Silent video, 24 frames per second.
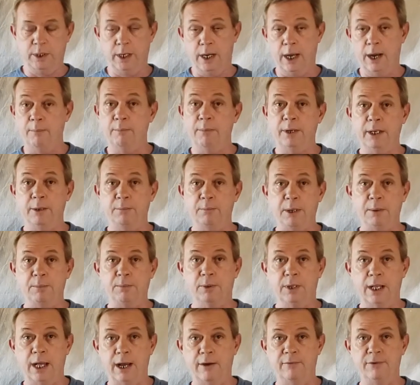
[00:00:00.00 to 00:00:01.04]
not many people
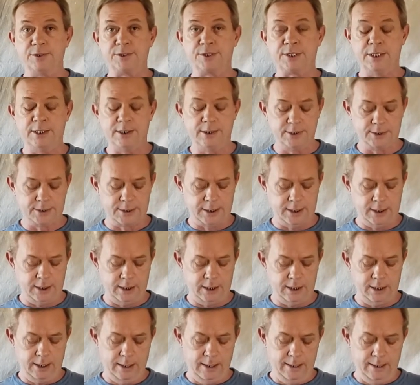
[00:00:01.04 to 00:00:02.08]
have a CNC.